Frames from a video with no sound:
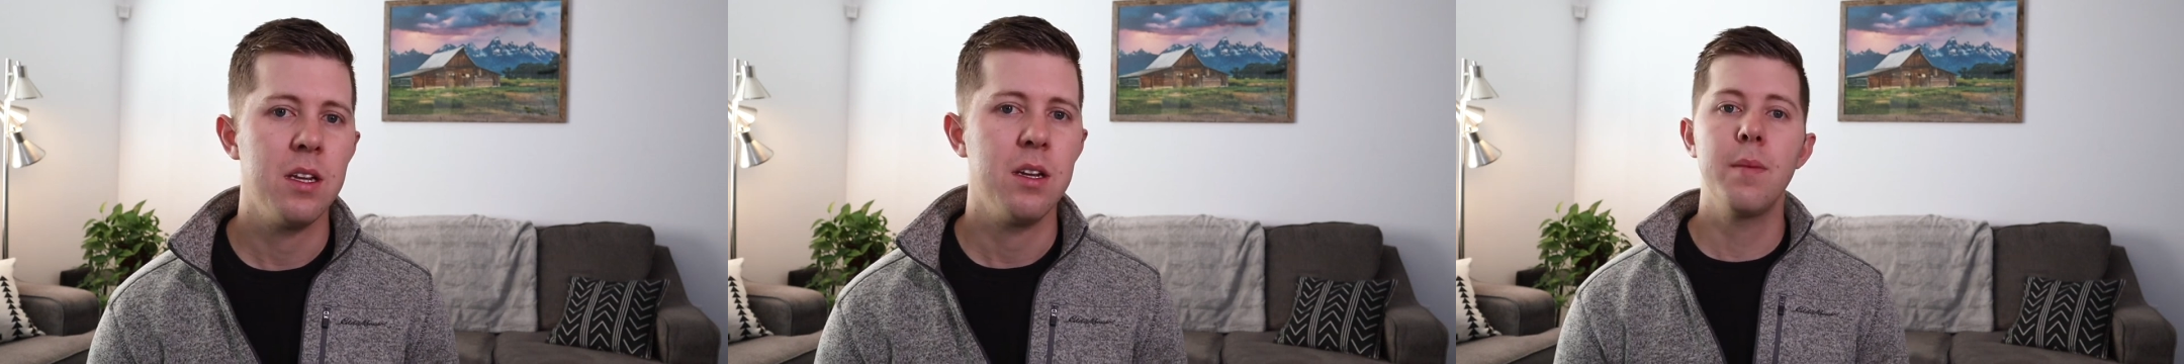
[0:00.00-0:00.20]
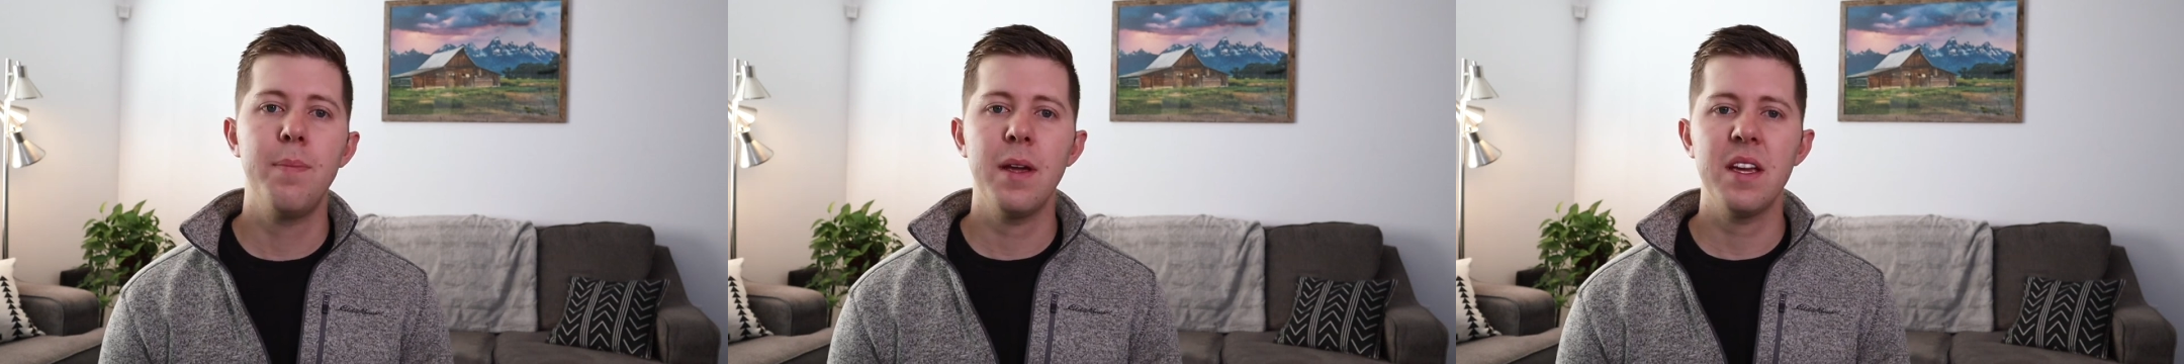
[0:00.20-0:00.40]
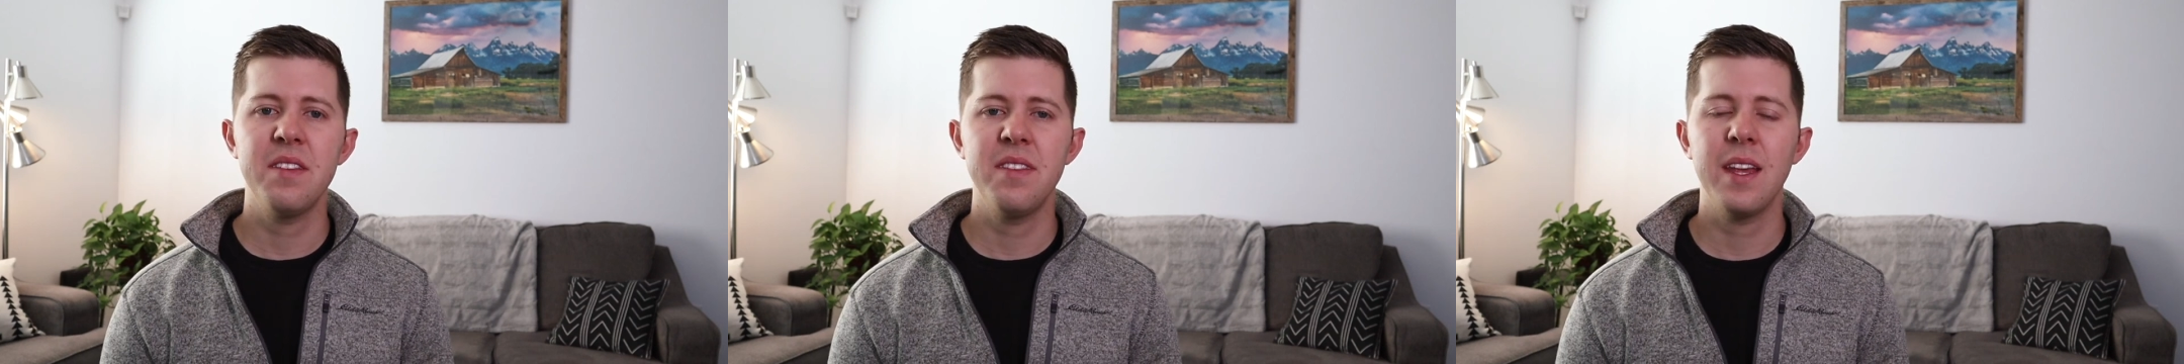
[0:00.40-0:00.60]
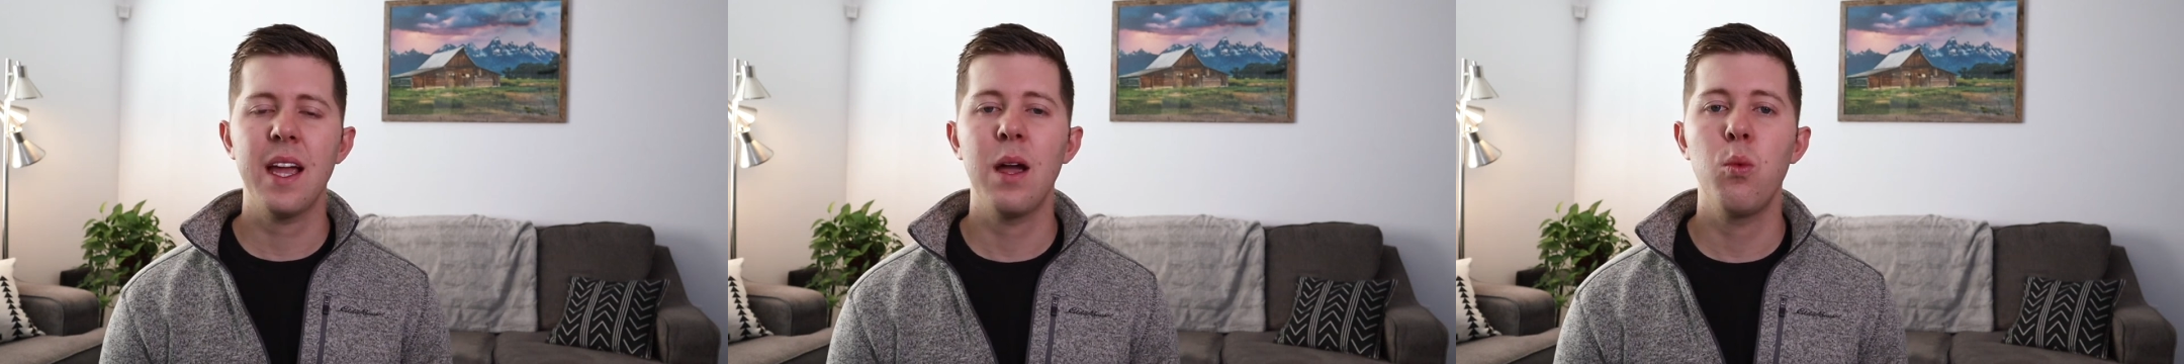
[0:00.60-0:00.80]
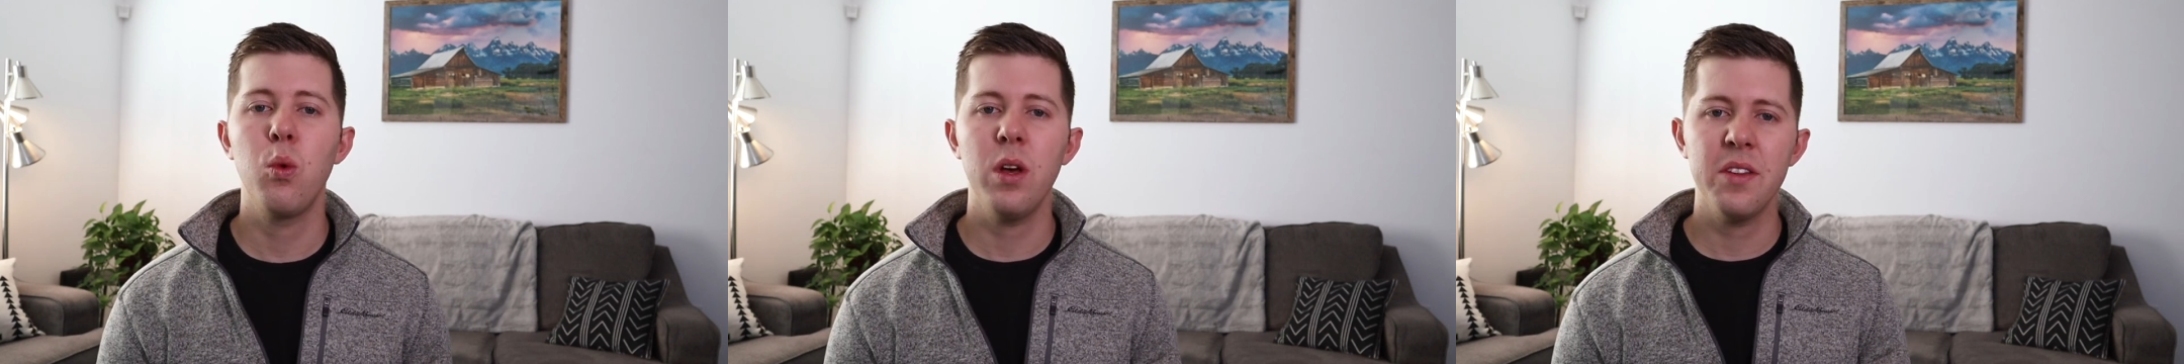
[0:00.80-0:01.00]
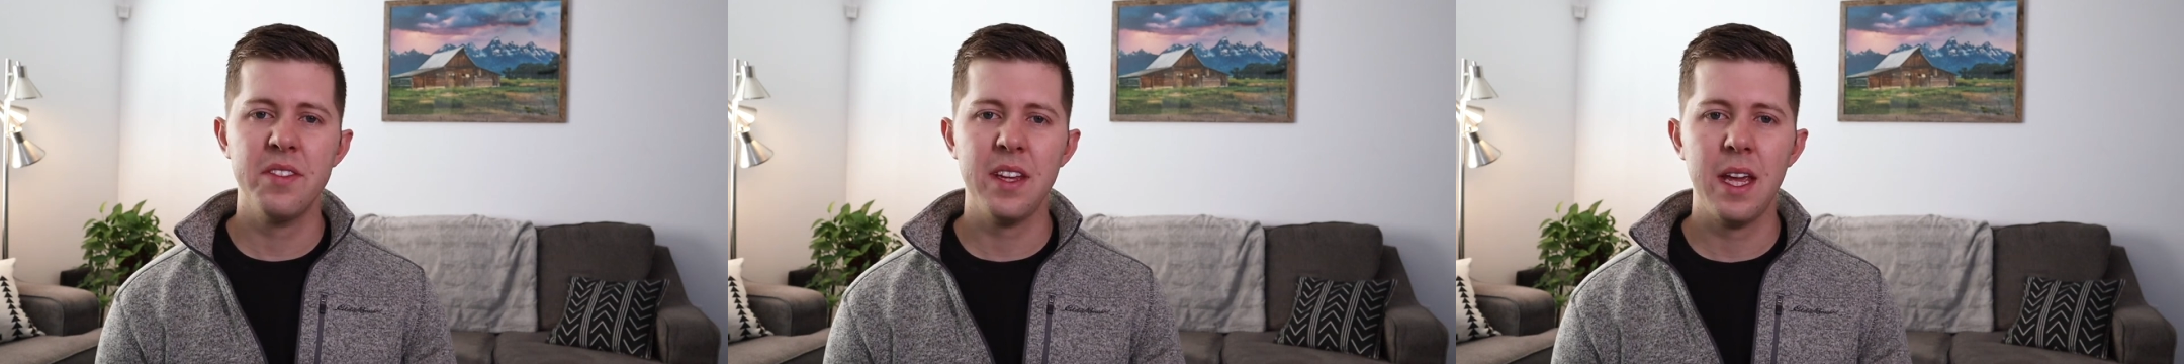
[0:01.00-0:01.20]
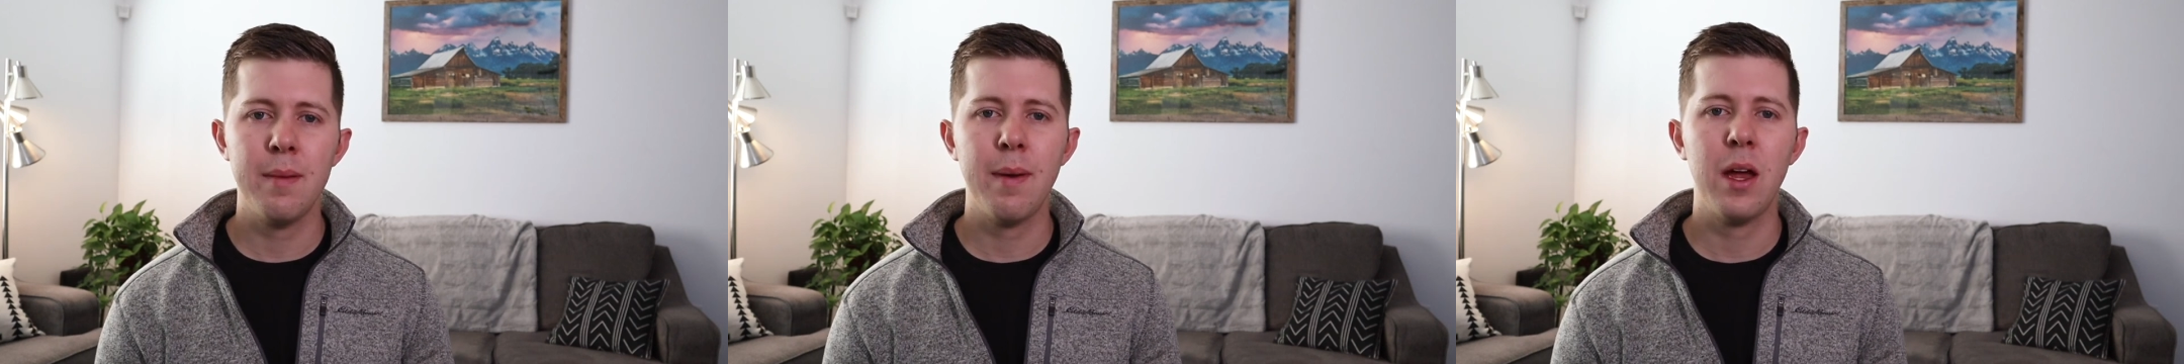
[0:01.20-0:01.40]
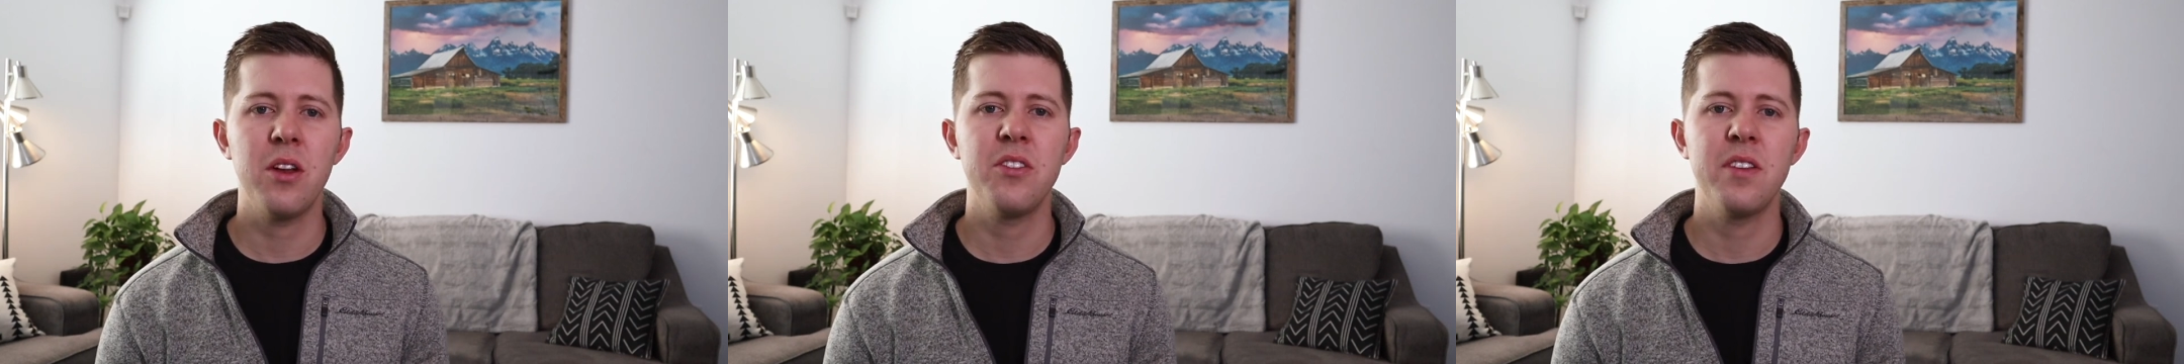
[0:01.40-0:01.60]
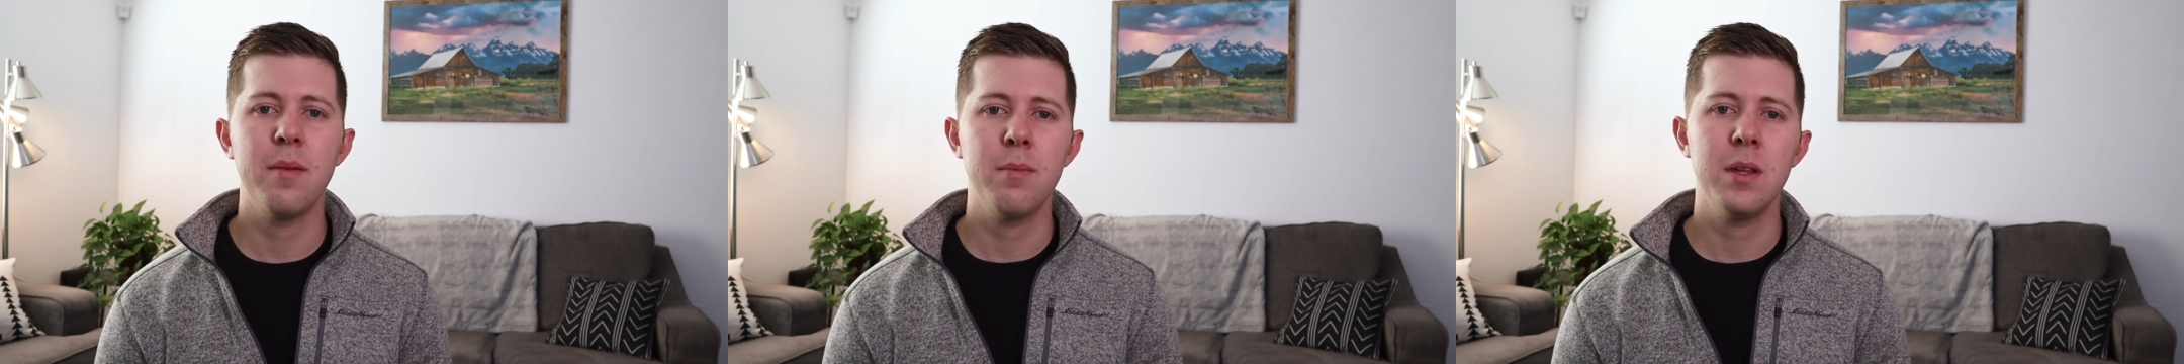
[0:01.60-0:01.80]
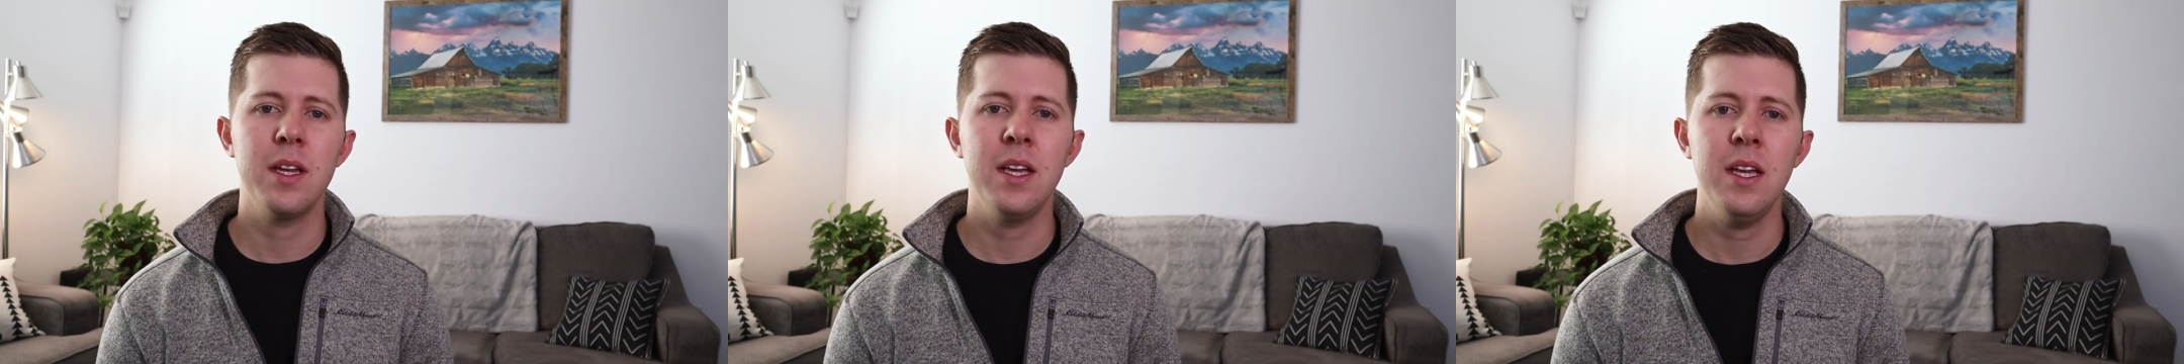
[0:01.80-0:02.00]
The biggest thing I will say about
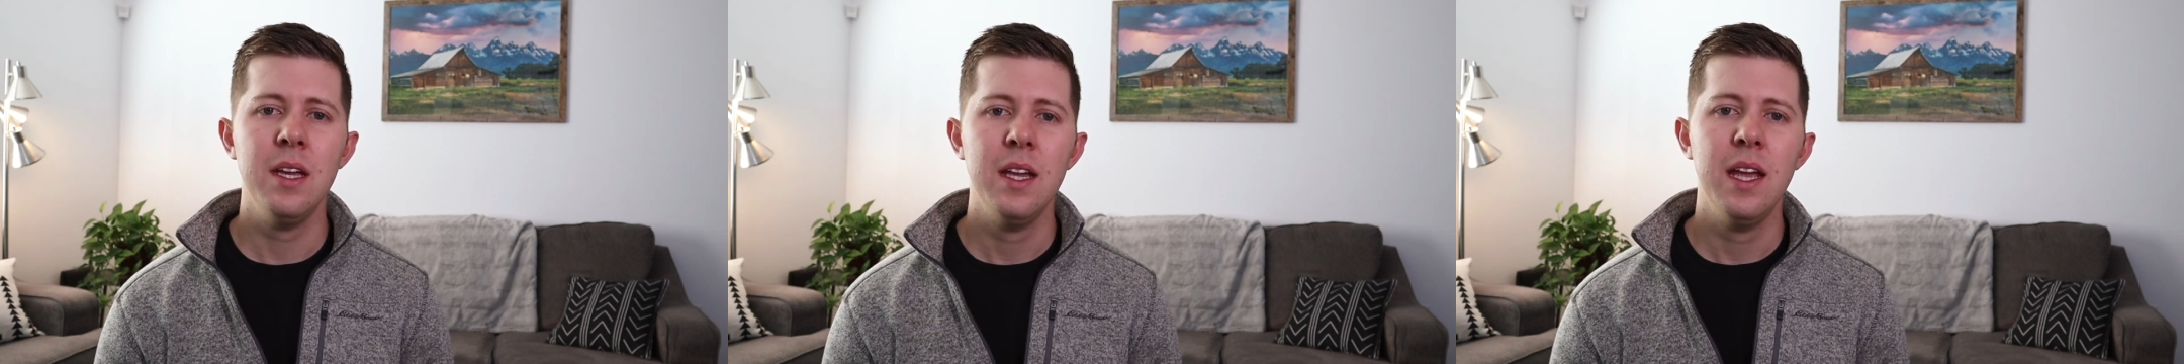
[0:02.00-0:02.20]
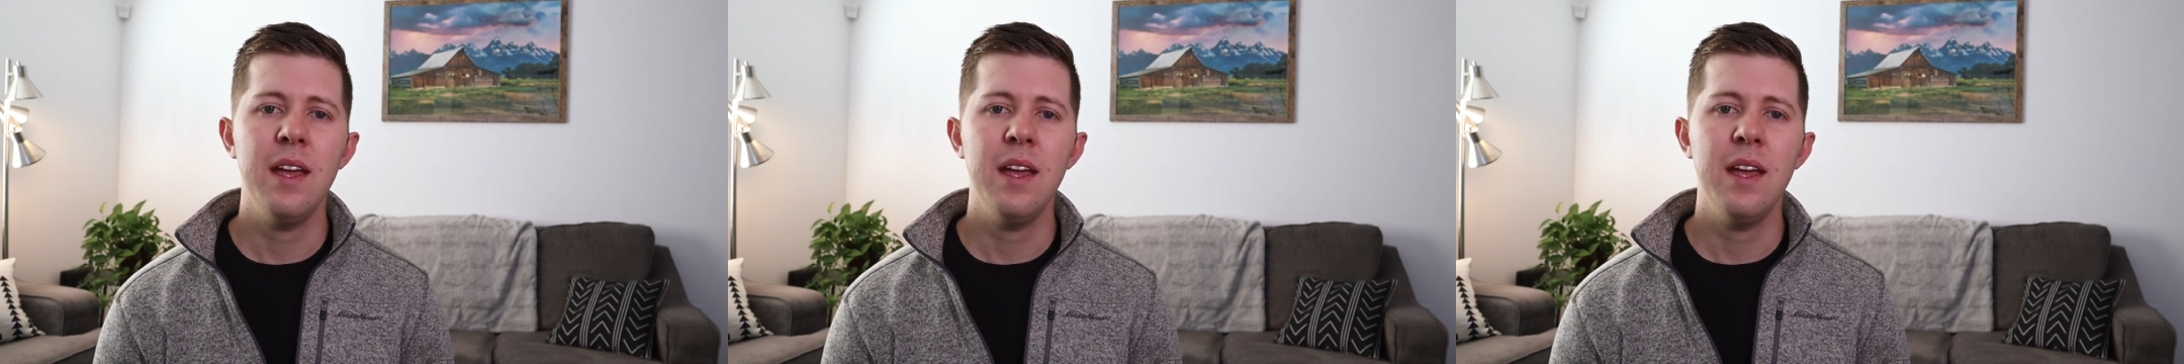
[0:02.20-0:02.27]
assembly,